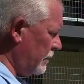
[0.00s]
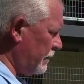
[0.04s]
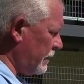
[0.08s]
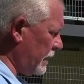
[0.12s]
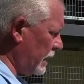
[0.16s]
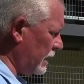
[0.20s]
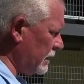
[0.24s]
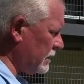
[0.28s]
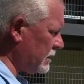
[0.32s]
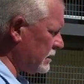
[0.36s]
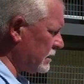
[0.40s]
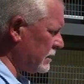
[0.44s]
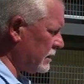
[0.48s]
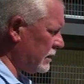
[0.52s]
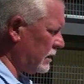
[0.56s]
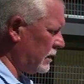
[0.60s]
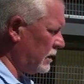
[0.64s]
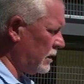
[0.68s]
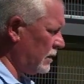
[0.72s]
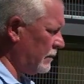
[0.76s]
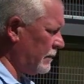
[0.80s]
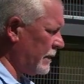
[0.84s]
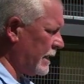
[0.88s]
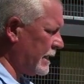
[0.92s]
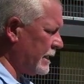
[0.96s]
Pellets
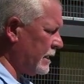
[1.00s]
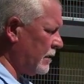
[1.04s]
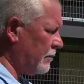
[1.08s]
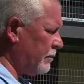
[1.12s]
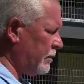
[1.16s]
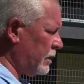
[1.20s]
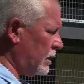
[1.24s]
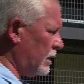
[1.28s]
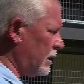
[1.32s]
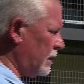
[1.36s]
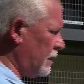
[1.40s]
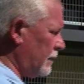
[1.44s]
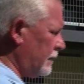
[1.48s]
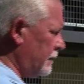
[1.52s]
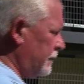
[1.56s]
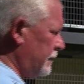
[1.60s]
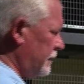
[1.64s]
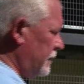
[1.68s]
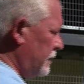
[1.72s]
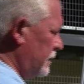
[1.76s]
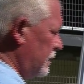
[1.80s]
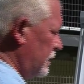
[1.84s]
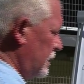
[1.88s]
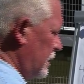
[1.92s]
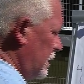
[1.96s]
are made up of
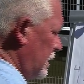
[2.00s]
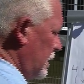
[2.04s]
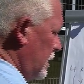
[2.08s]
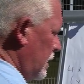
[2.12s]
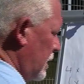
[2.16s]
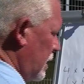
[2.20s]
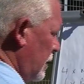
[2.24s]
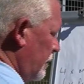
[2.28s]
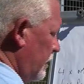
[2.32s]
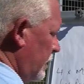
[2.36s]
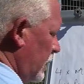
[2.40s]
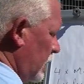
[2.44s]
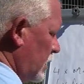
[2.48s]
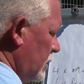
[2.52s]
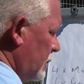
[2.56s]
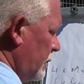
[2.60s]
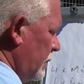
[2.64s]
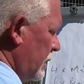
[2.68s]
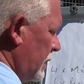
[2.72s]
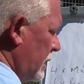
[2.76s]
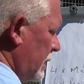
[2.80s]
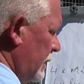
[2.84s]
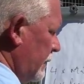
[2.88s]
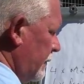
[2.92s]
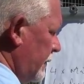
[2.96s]

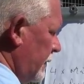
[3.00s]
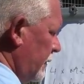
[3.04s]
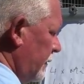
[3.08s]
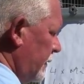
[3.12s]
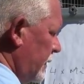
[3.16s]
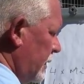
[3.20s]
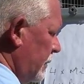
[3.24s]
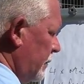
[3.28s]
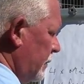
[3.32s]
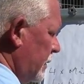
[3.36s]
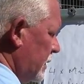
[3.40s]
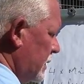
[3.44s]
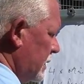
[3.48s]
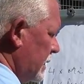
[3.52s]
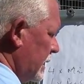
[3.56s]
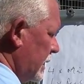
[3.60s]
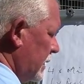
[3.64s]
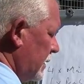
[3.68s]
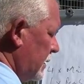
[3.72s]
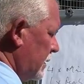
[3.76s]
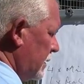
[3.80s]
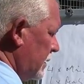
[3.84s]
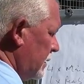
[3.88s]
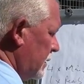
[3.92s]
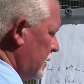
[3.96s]
approximately
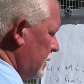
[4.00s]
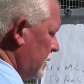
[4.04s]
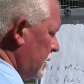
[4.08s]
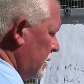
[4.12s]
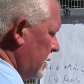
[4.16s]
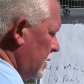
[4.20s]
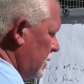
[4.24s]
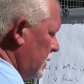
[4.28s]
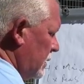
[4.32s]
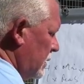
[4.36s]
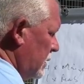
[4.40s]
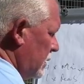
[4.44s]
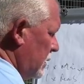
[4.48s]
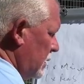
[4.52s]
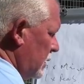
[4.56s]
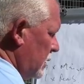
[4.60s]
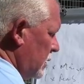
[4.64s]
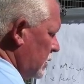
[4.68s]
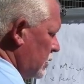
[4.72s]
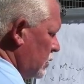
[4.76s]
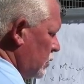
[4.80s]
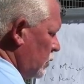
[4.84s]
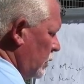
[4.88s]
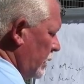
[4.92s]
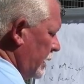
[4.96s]
50%
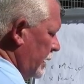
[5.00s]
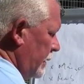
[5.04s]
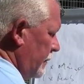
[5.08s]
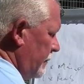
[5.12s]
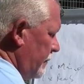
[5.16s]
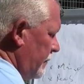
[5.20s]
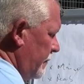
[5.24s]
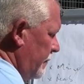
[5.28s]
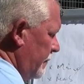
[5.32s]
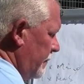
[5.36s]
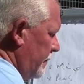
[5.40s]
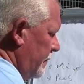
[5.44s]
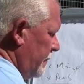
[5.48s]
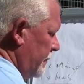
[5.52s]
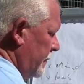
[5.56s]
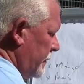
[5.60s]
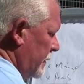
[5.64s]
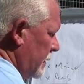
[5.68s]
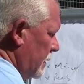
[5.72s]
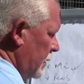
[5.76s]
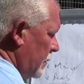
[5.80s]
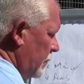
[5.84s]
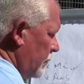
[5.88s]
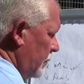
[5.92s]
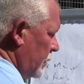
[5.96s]
soya
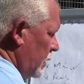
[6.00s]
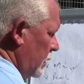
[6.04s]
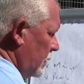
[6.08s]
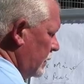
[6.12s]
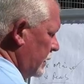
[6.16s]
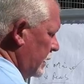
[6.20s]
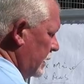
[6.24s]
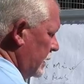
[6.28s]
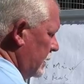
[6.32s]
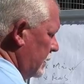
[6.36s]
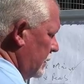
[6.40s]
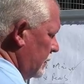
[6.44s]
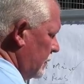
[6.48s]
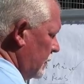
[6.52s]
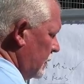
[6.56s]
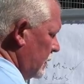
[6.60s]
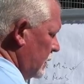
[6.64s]
protein,